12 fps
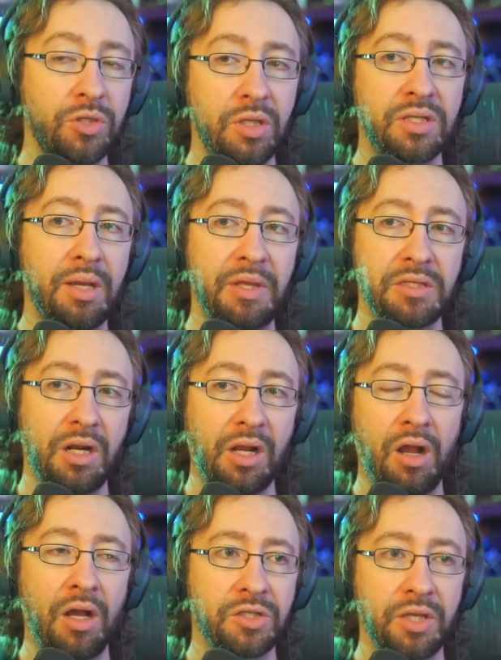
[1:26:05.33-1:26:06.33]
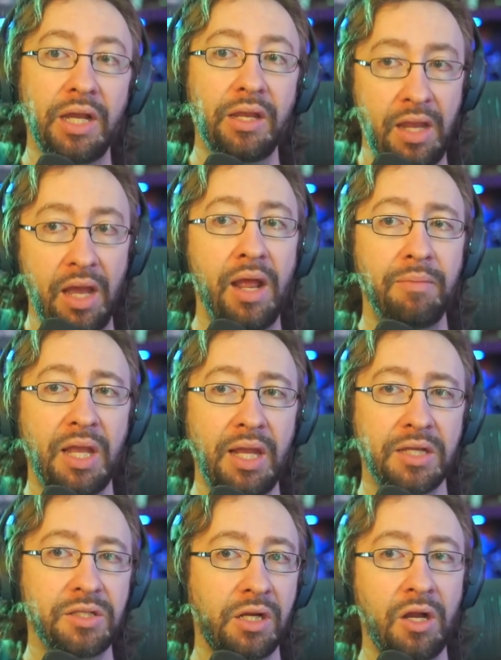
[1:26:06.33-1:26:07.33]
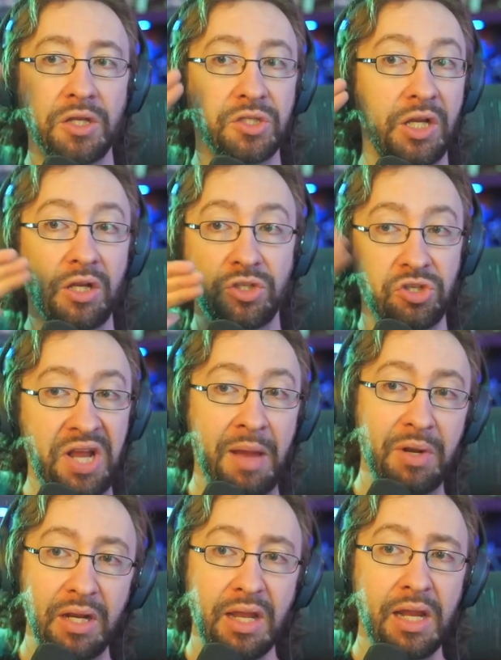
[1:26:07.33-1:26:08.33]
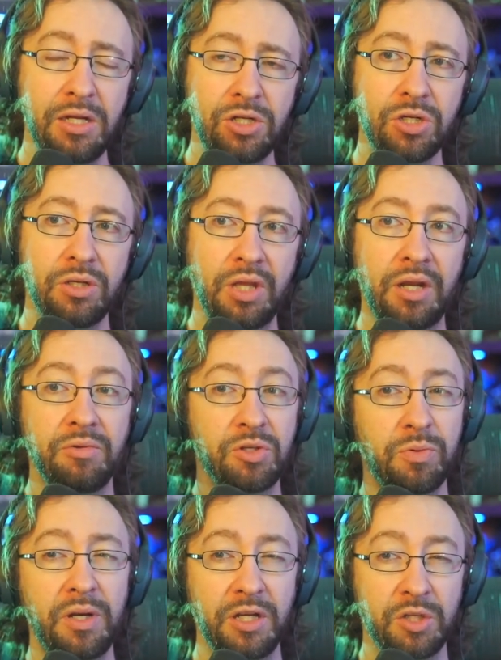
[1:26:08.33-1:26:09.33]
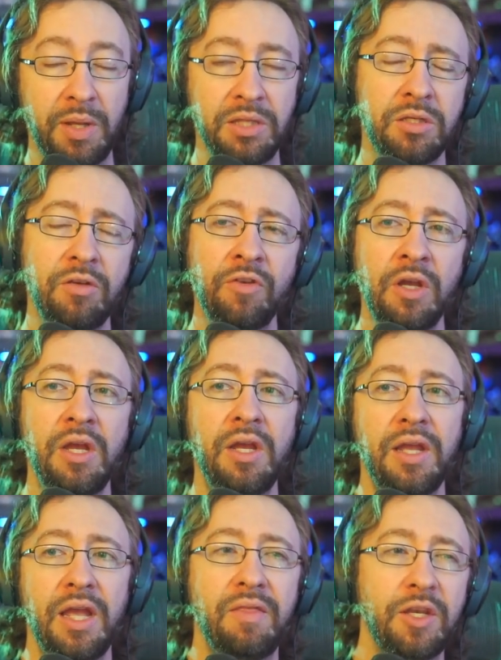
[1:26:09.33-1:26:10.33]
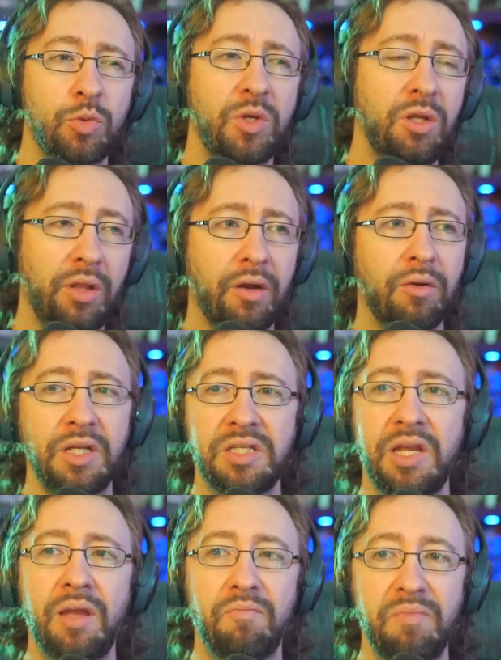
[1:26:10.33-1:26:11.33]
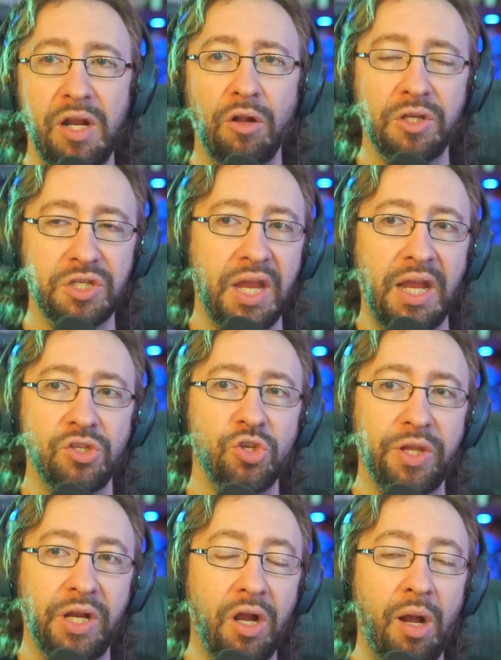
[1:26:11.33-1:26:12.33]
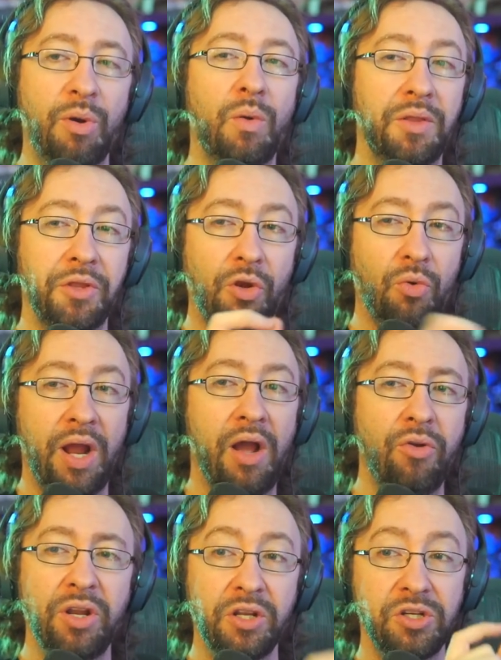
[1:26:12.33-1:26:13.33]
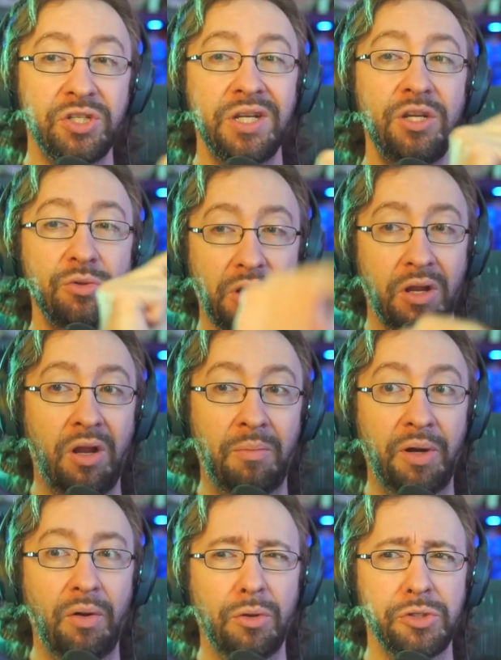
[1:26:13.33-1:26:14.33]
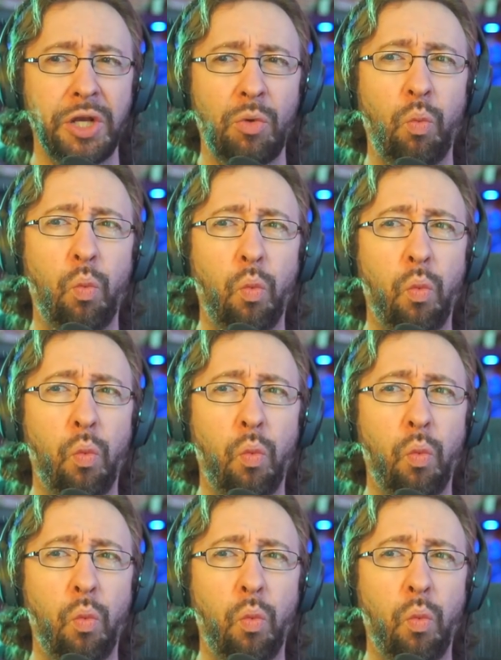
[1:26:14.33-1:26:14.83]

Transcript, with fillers: Most of the time, it's that's going to cost like yeah, an MKX that costs like stamina gauge, and it's pretty expensive. In this one, you literally see him meterless cancel a combo on the ground and continue the combo. I was like,